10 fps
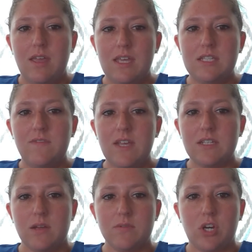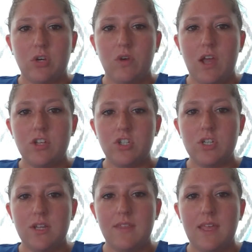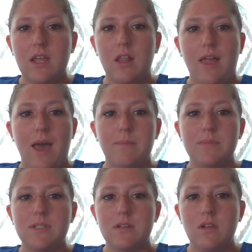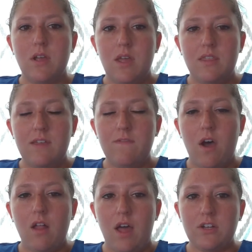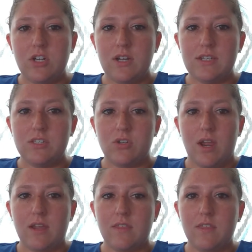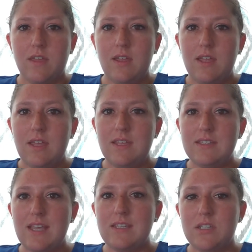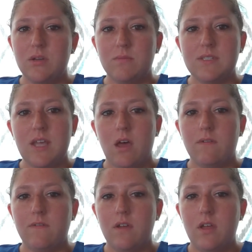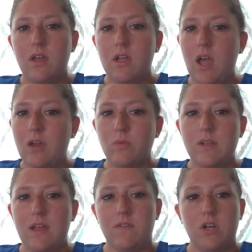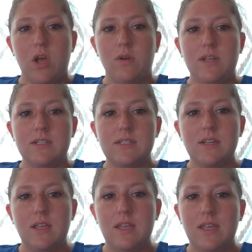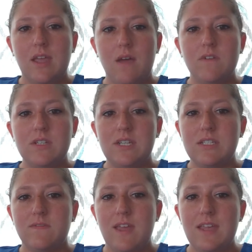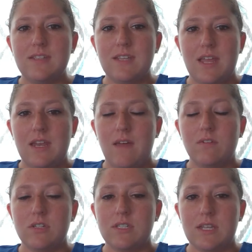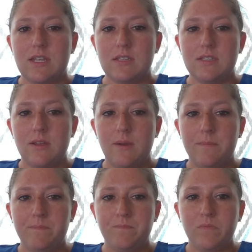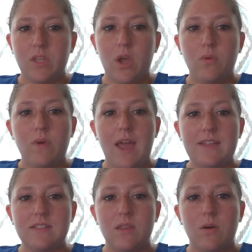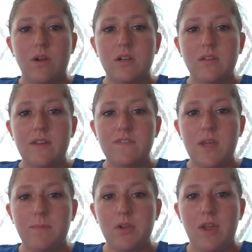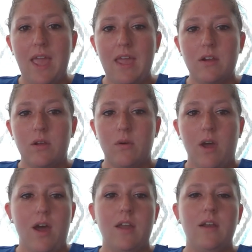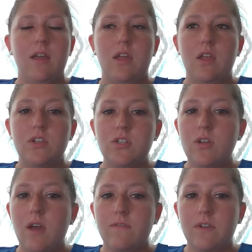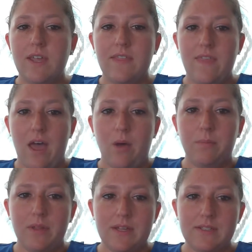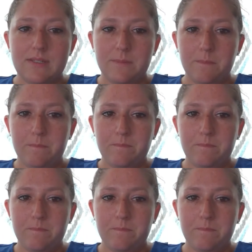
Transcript: His victims are crushed, they collapse. They fall under his strength. He says to himself, God will never notice. He covers his face and never sees. Arise, Lord, lift up your hand, O God. Do not forget the helpless.